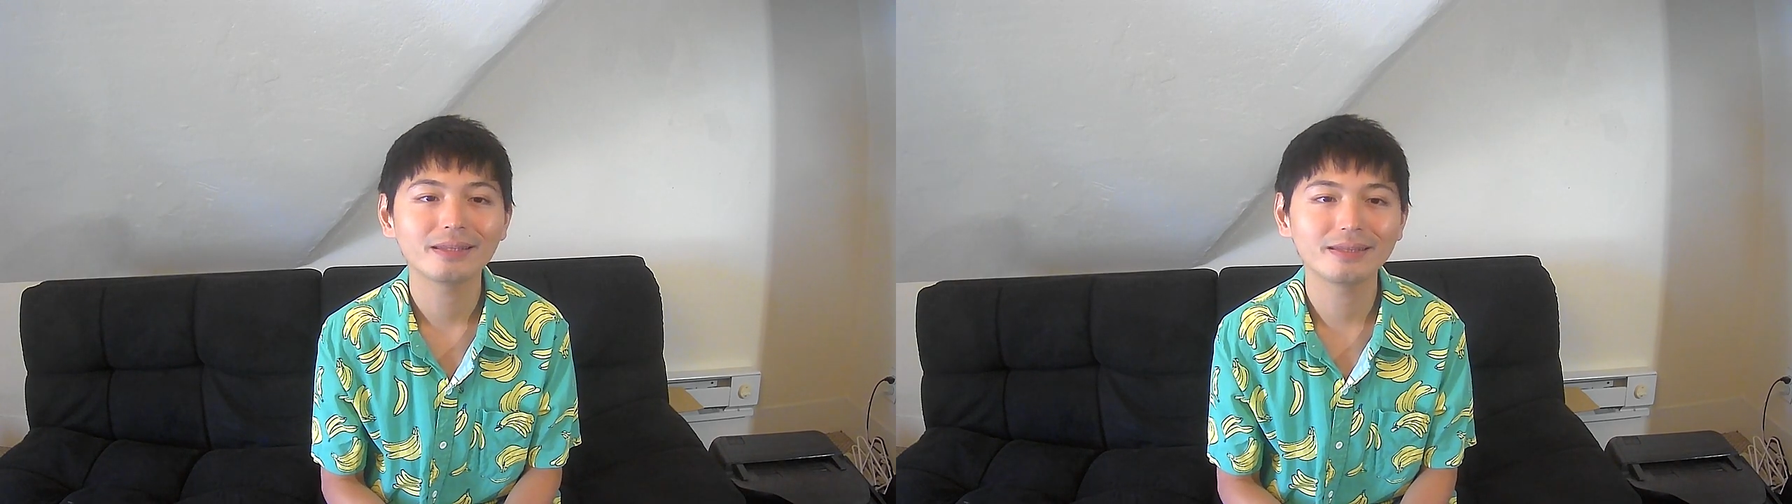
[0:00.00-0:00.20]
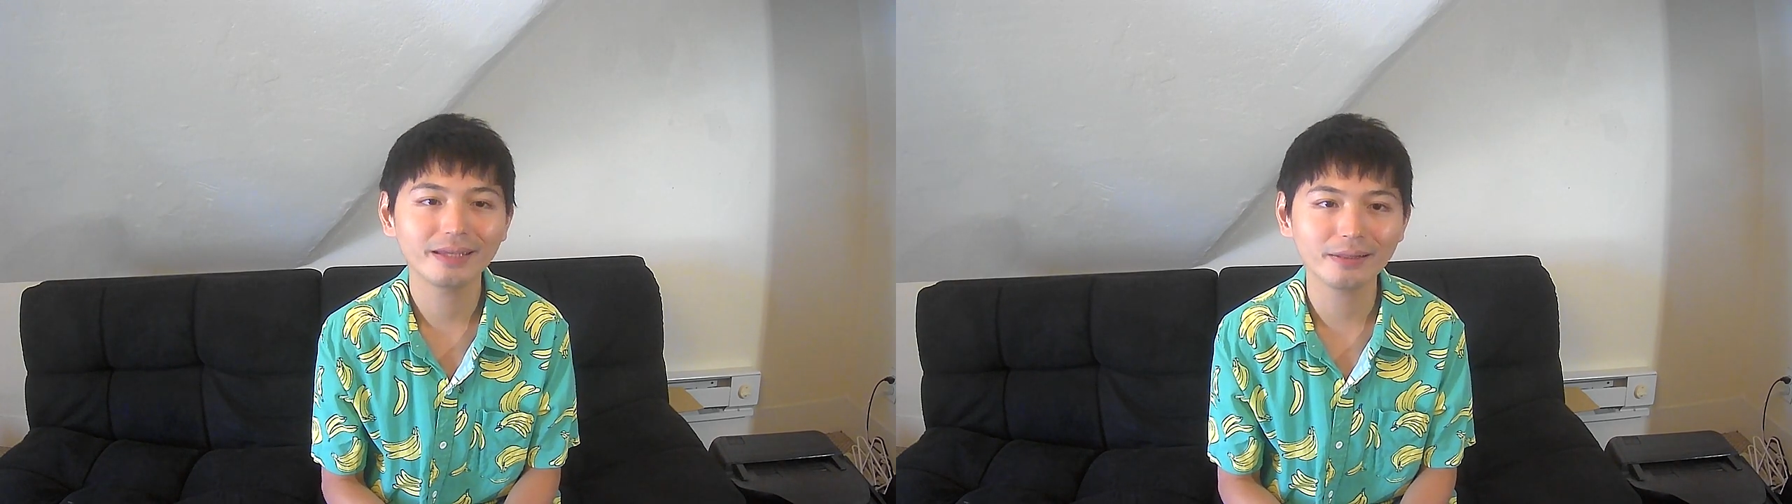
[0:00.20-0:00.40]

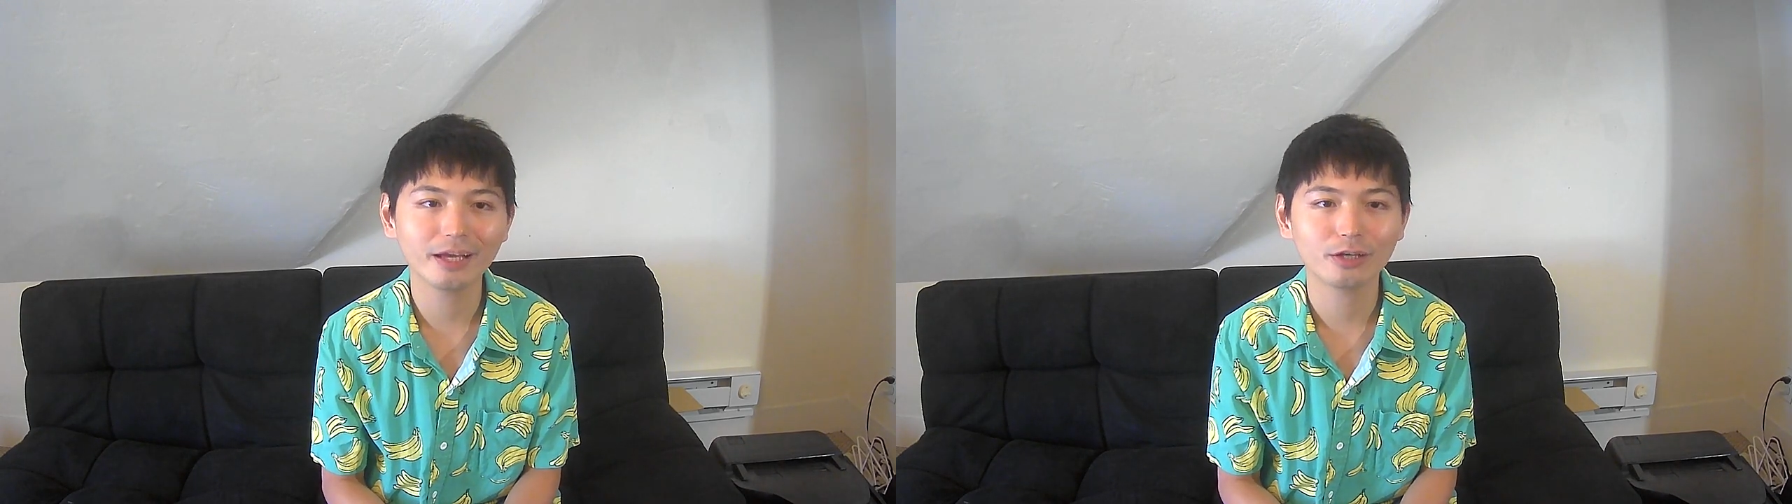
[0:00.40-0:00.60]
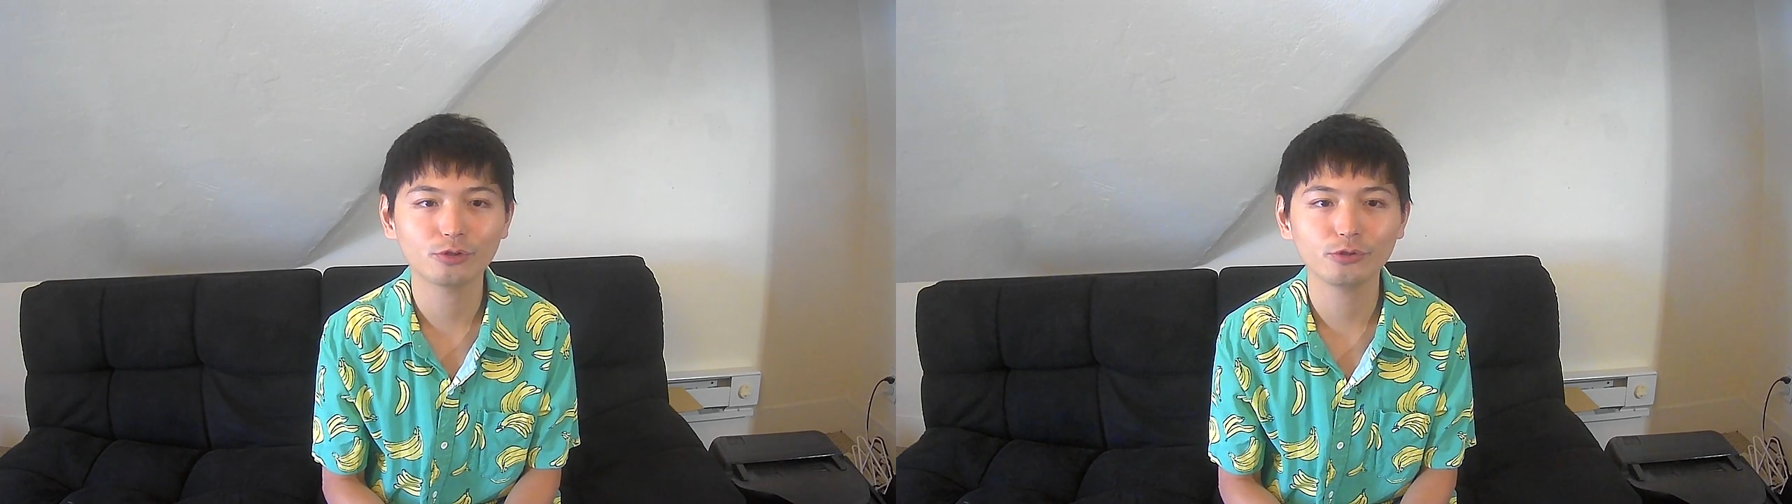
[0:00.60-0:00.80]
this
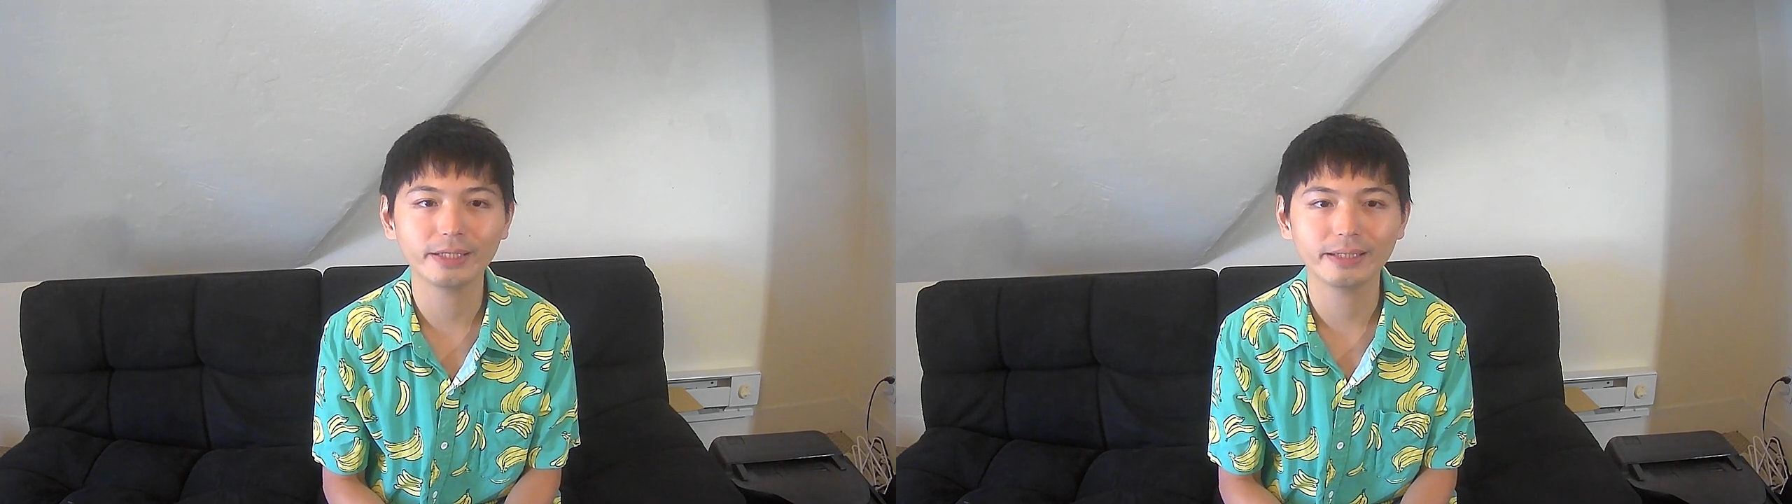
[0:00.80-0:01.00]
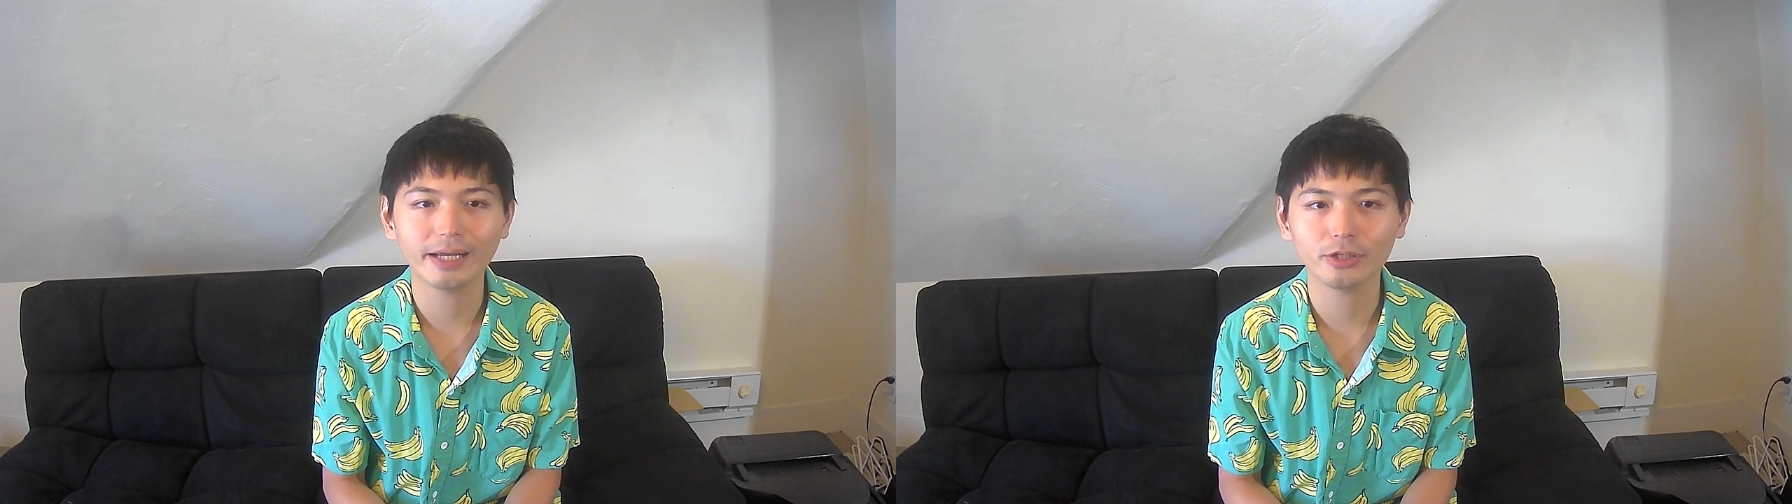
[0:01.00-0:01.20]
conclusion
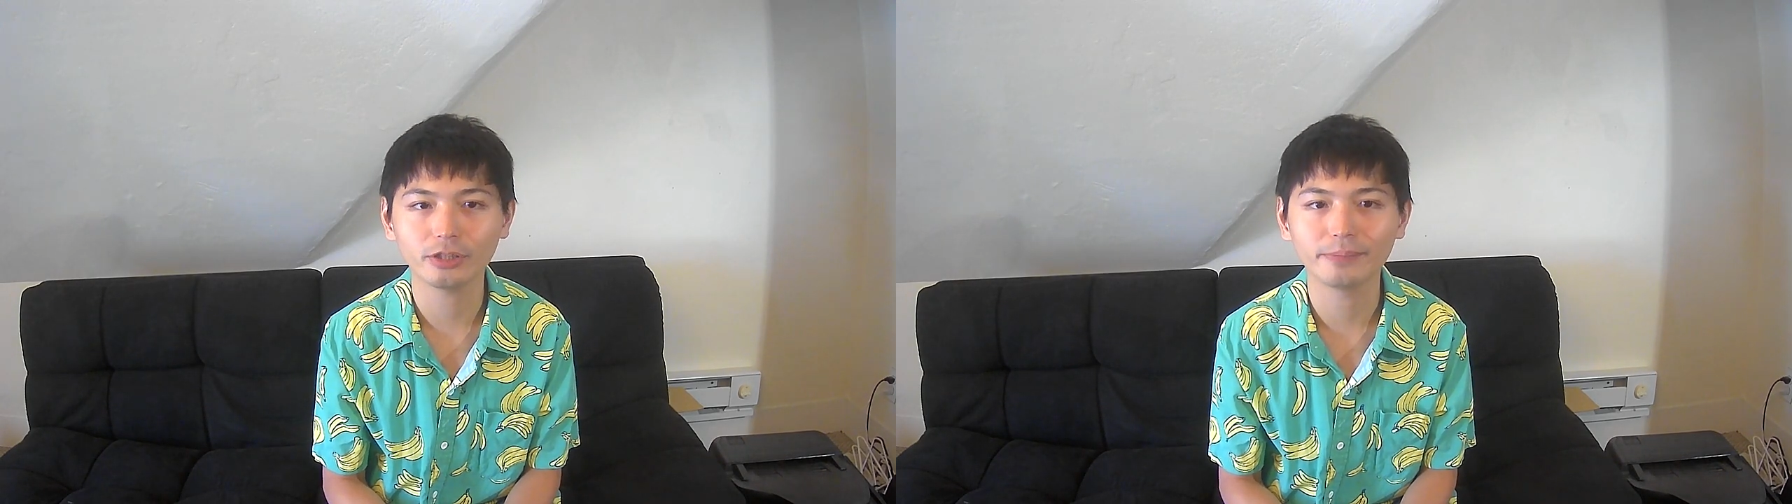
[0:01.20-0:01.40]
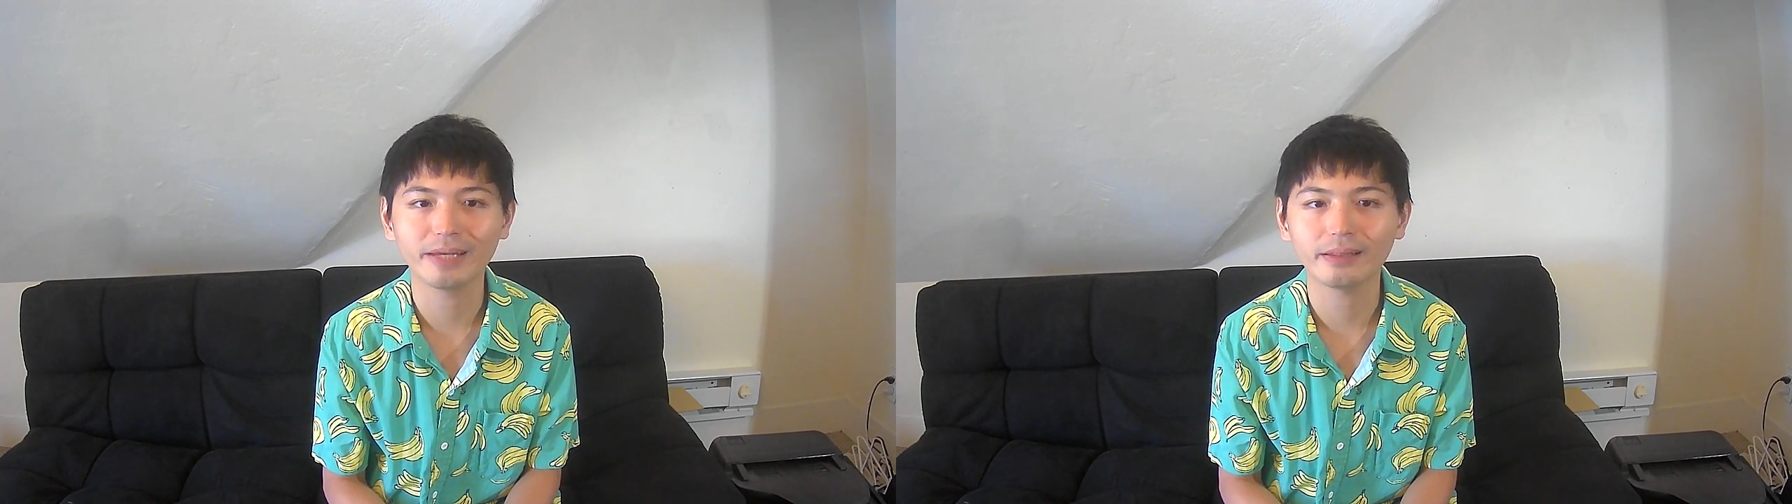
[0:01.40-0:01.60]
is actually based